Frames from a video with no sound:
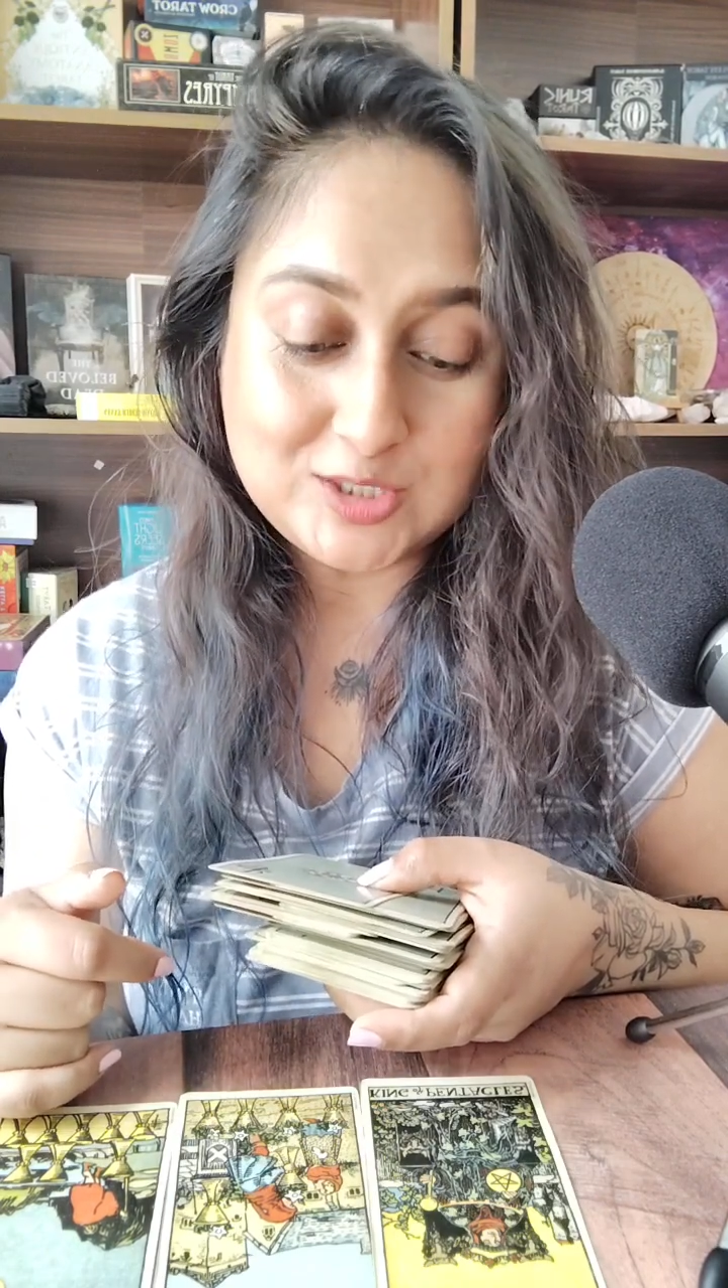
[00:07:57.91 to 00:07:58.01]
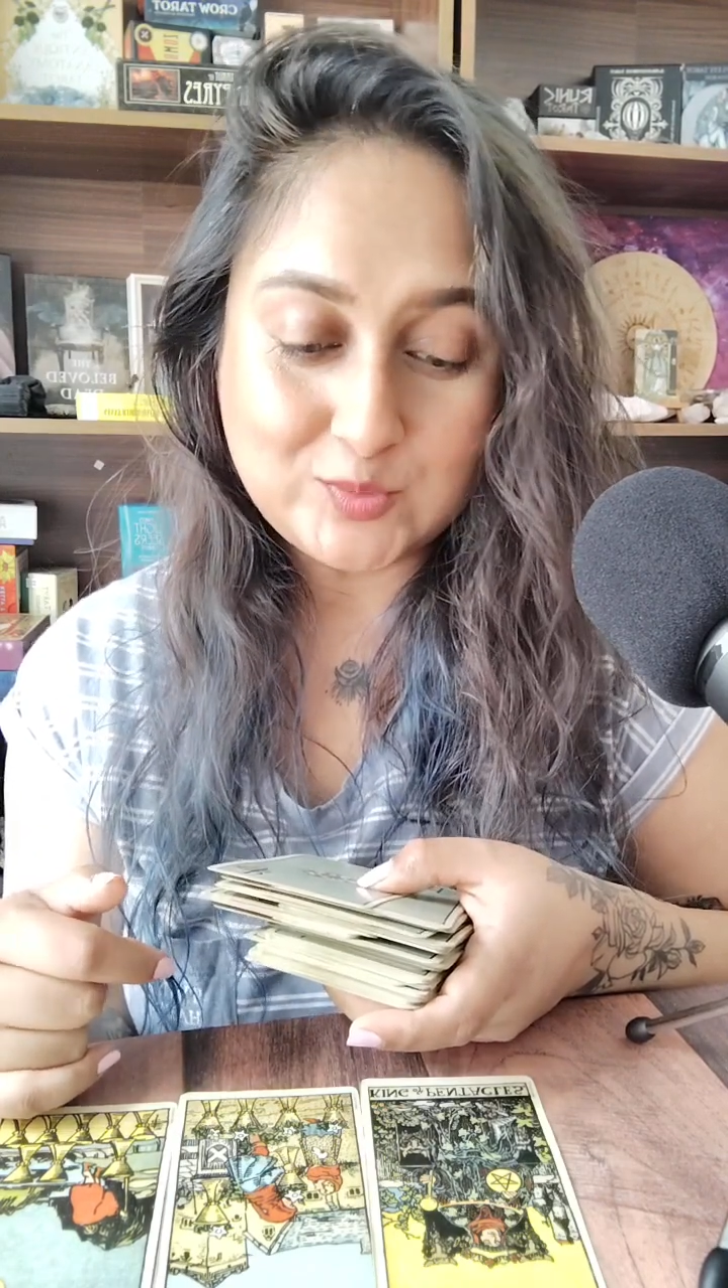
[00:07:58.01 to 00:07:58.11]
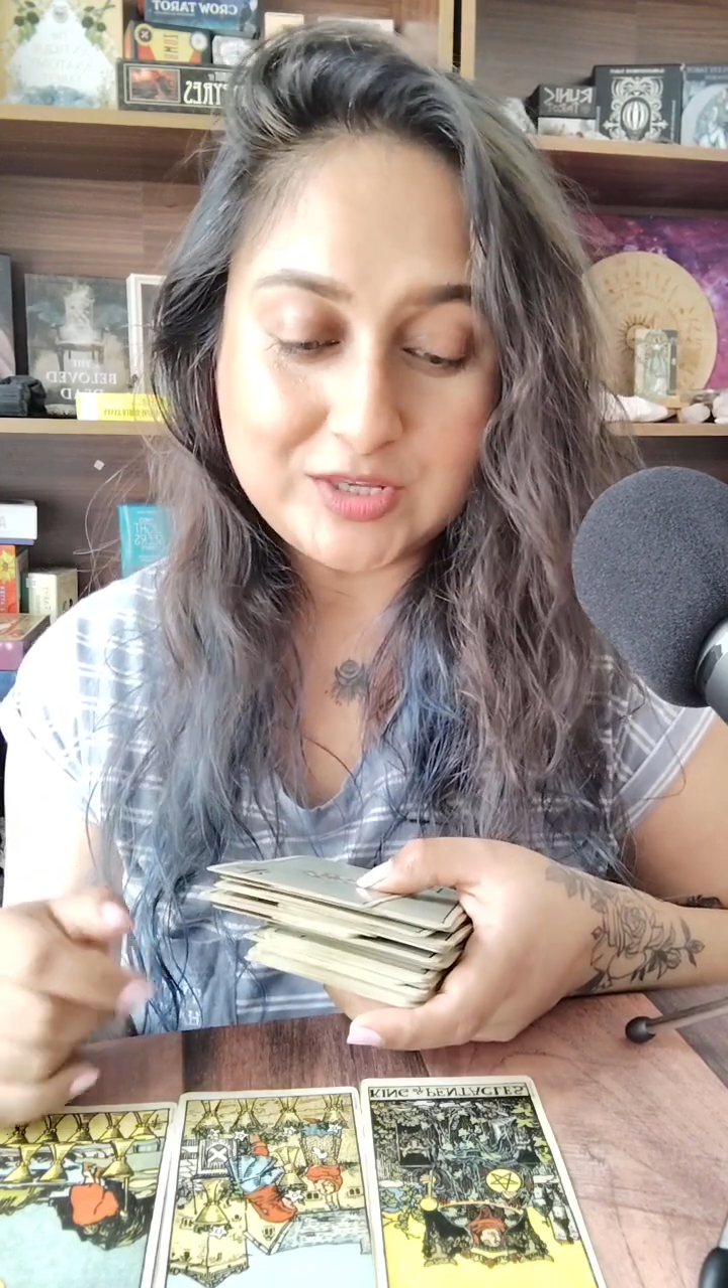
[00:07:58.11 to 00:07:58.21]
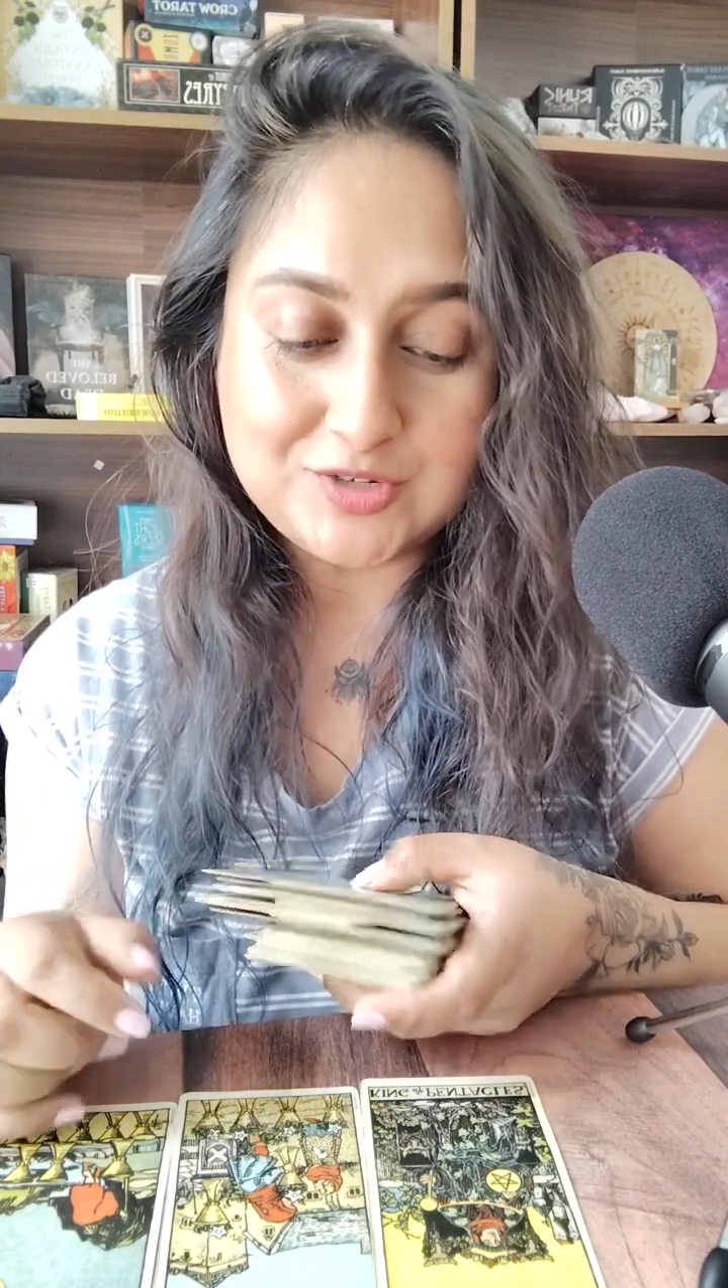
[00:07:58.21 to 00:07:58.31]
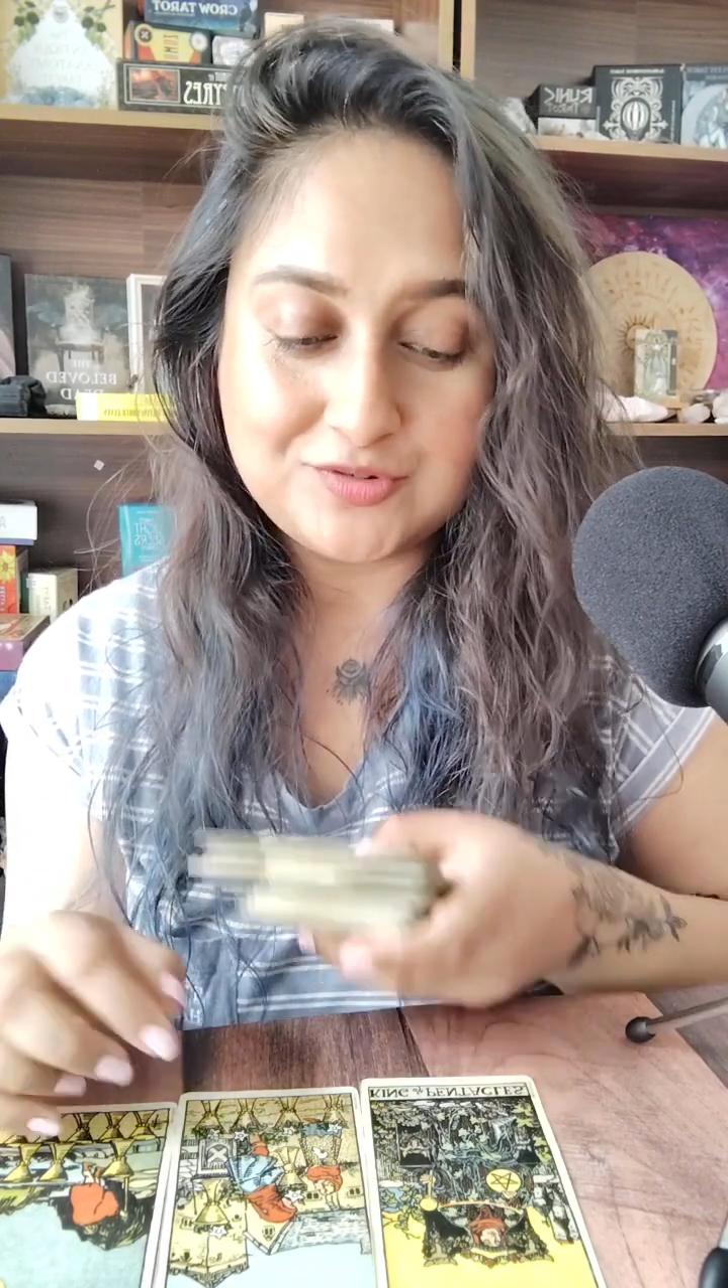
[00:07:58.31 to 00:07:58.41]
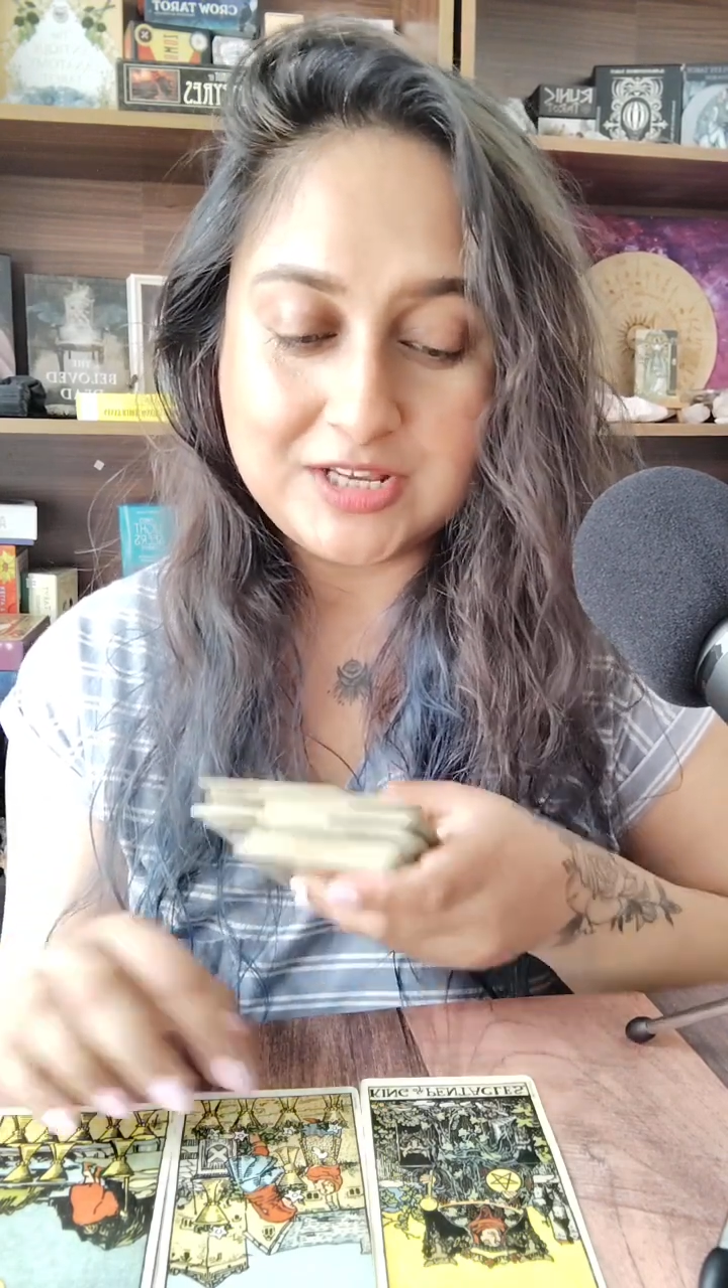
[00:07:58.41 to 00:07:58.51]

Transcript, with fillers: sweet